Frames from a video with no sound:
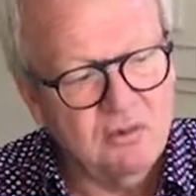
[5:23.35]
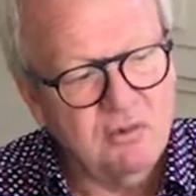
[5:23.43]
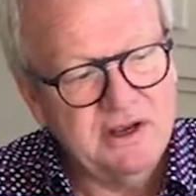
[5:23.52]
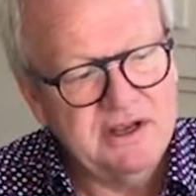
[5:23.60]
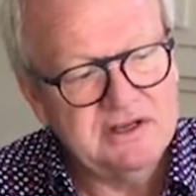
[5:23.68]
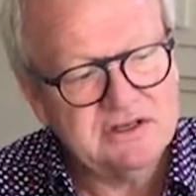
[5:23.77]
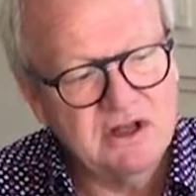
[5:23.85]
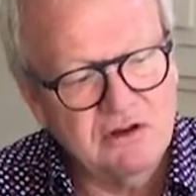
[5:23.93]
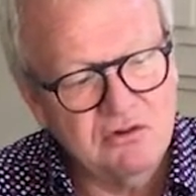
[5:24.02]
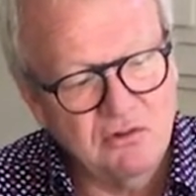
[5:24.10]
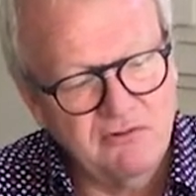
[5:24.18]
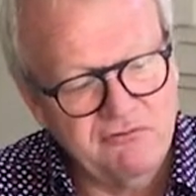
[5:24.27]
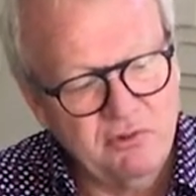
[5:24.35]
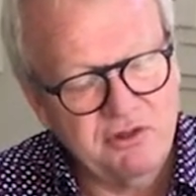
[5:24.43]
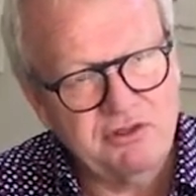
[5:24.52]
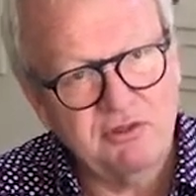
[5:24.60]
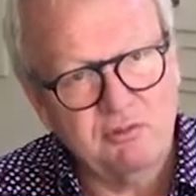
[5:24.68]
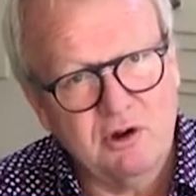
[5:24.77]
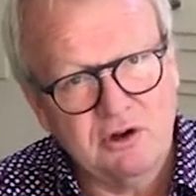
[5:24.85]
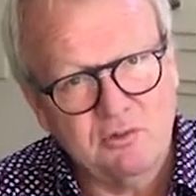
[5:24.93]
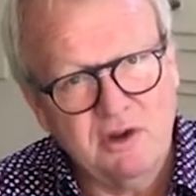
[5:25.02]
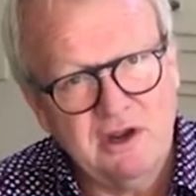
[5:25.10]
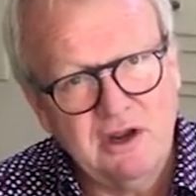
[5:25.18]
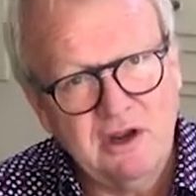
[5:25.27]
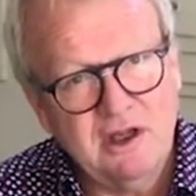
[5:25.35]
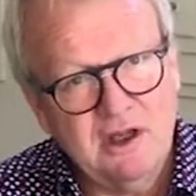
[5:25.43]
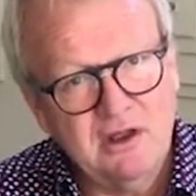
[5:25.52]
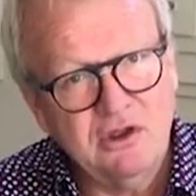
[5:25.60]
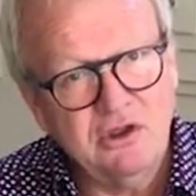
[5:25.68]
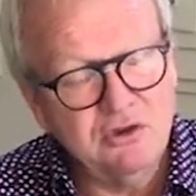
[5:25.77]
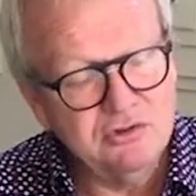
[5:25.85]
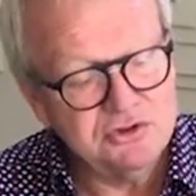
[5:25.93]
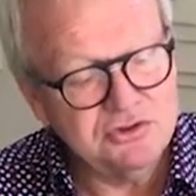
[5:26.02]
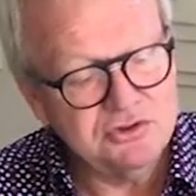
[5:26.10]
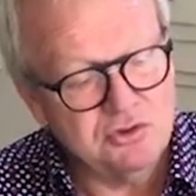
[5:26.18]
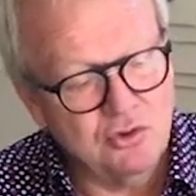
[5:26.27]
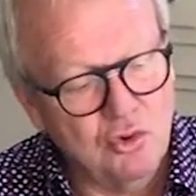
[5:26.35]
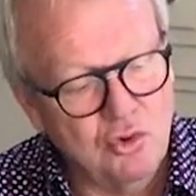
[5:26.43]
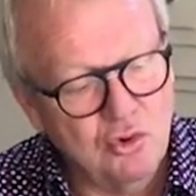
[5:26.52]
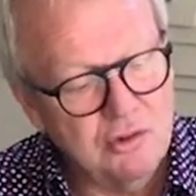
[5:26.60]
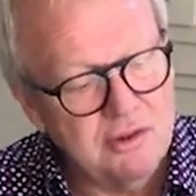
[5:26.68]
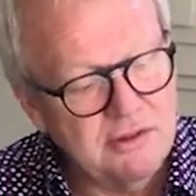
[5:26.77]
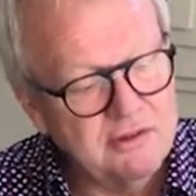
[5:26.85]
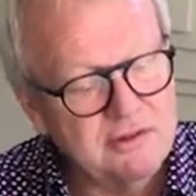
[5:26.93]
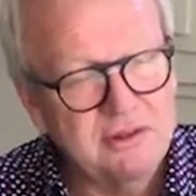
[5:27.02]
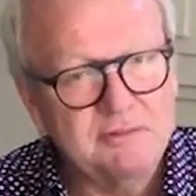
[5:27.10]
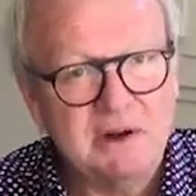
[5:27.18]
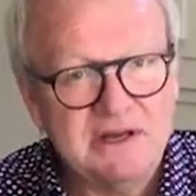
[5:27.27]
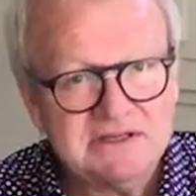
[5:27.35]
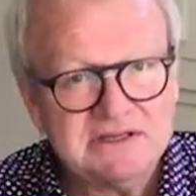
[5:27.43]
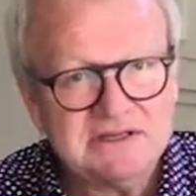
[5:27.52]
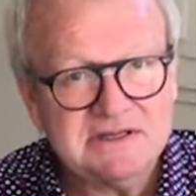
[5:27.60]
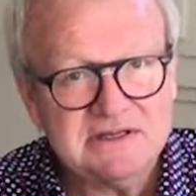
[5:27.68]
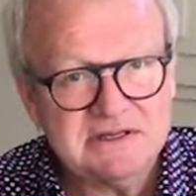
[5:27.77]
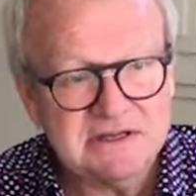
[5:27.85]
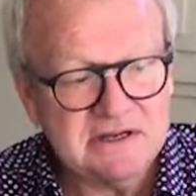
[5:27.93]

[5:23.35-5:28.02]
We start off with what we used to call the Bliss,